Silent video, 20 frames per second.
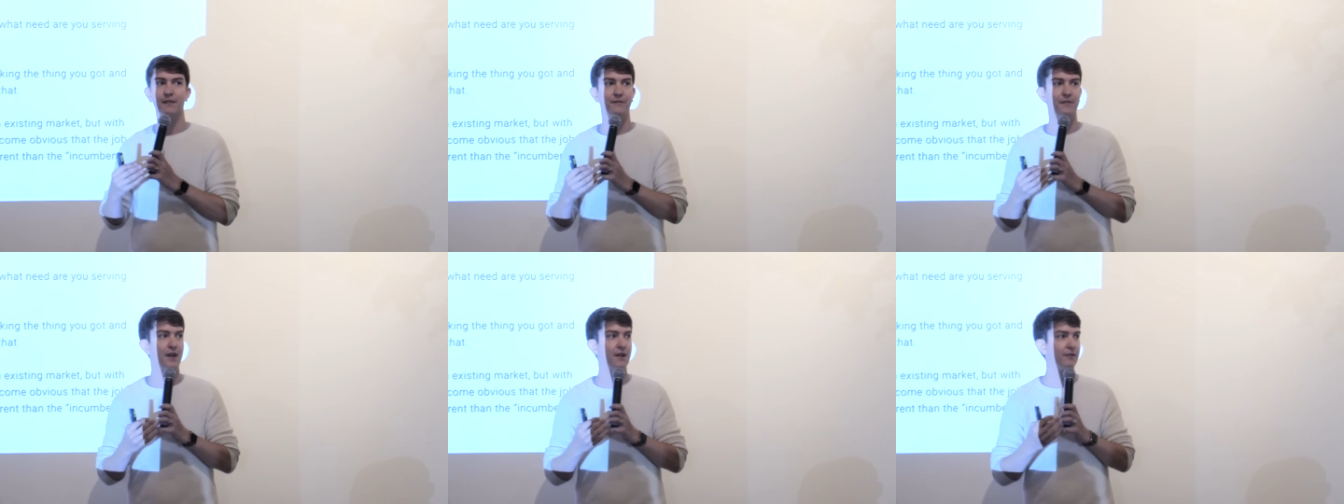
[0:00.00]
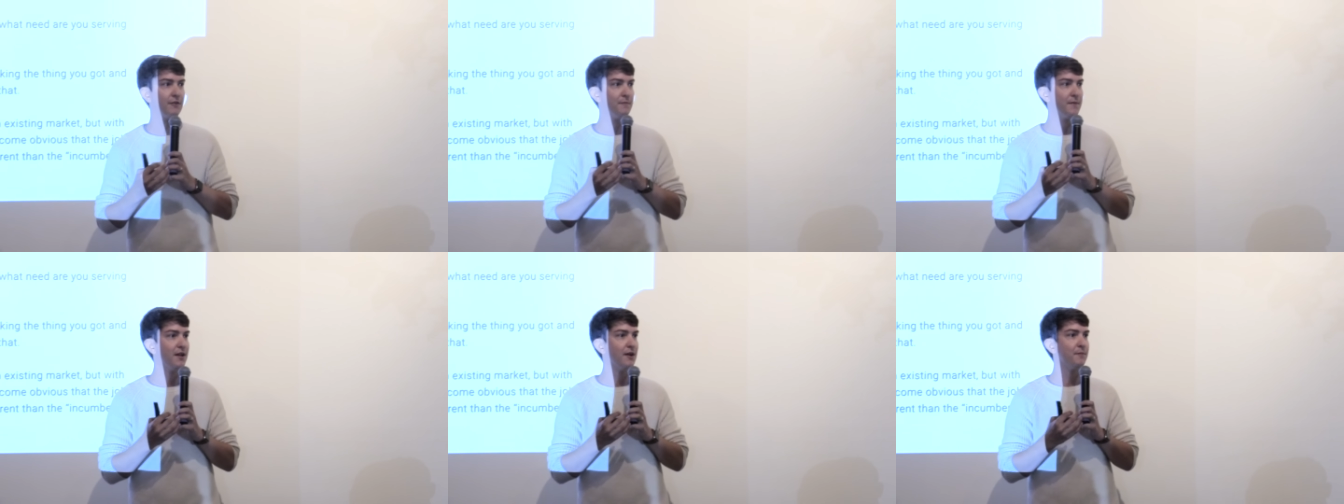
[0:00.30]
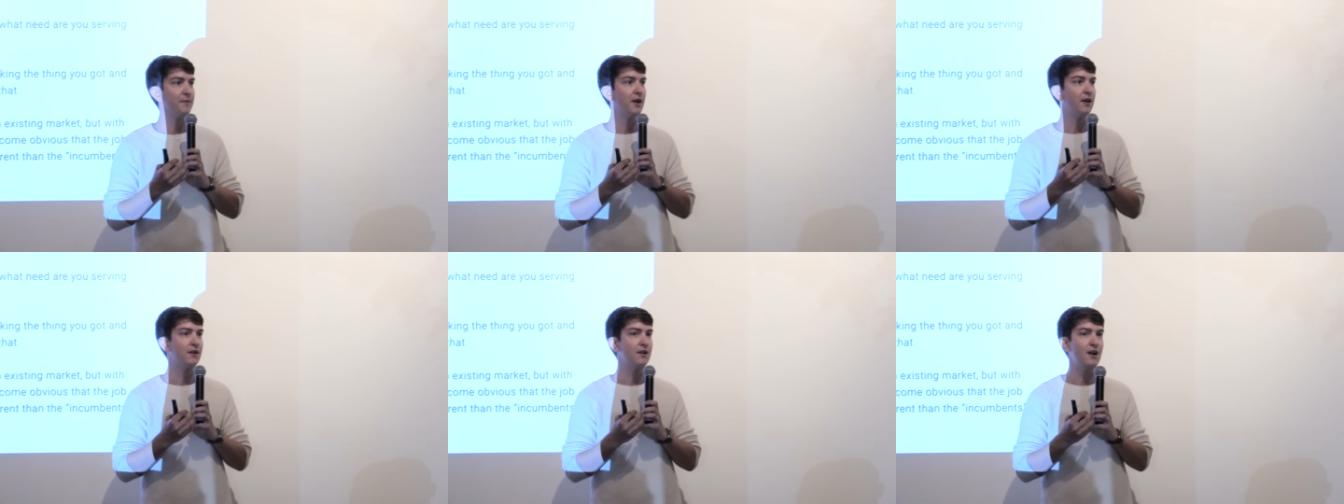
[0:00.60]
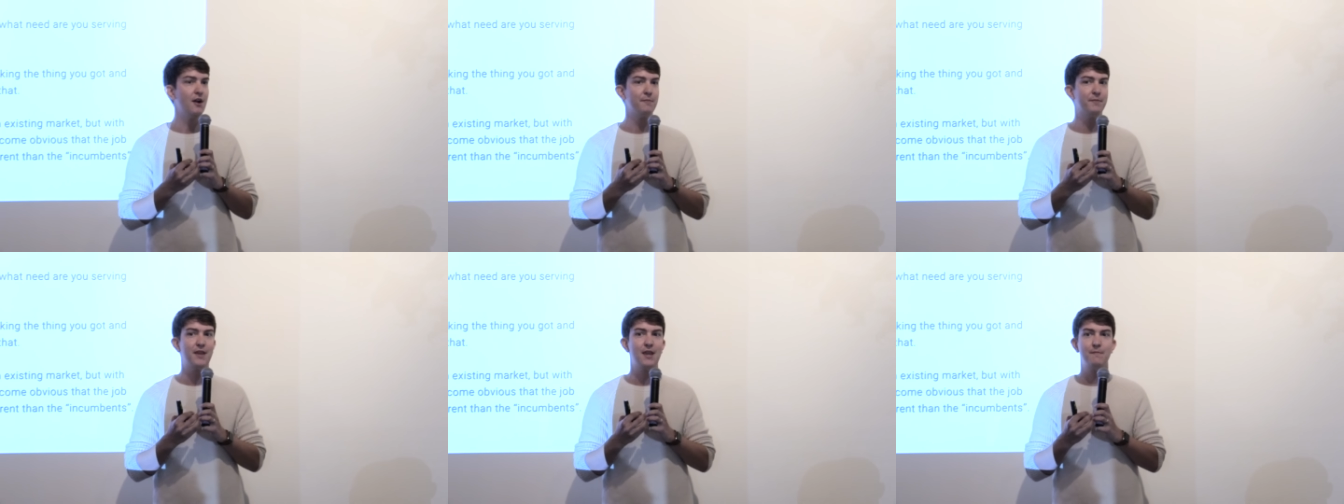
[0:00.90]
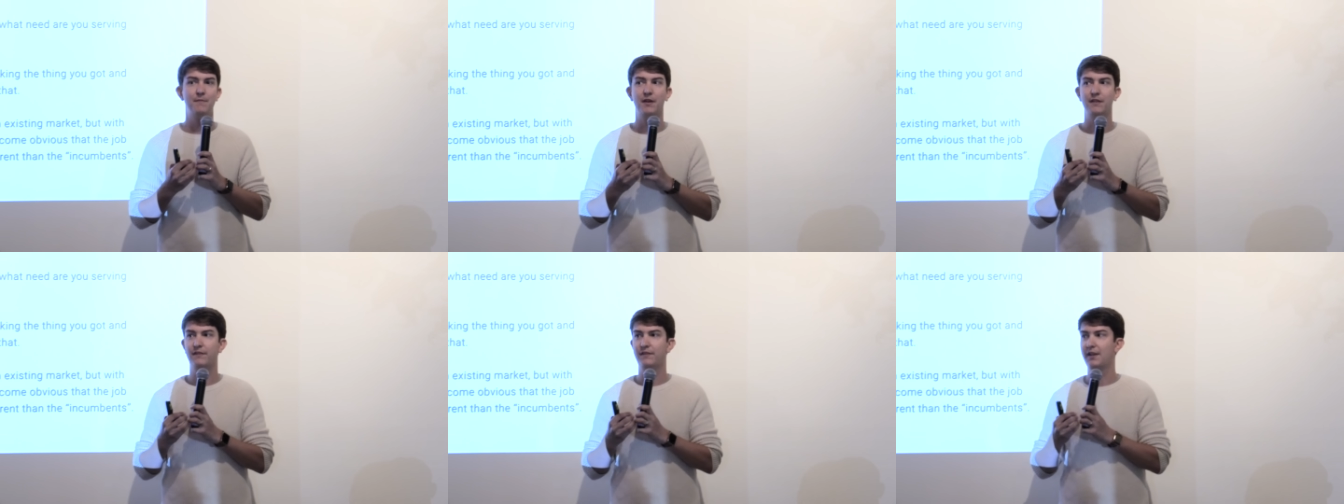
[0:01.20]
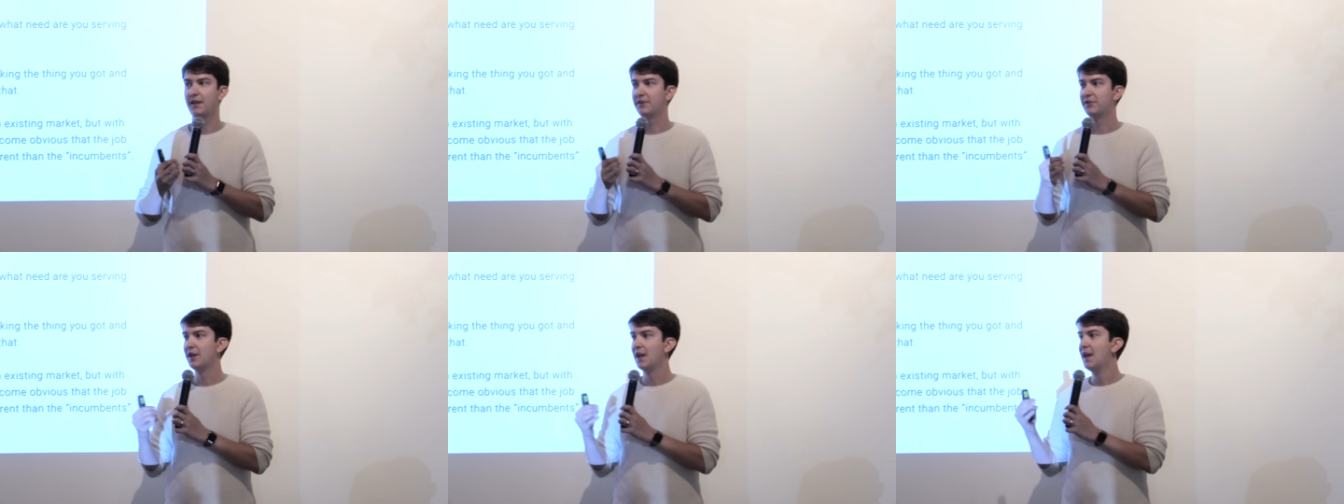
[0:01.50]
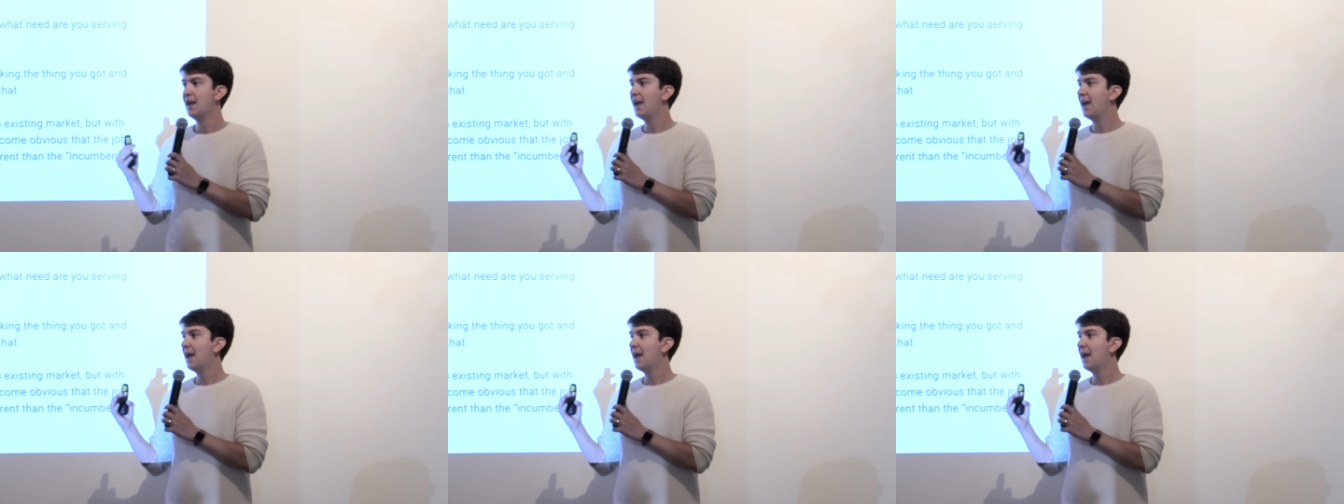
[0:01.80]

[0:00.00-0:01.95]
the founder of Meetup.com, came on stage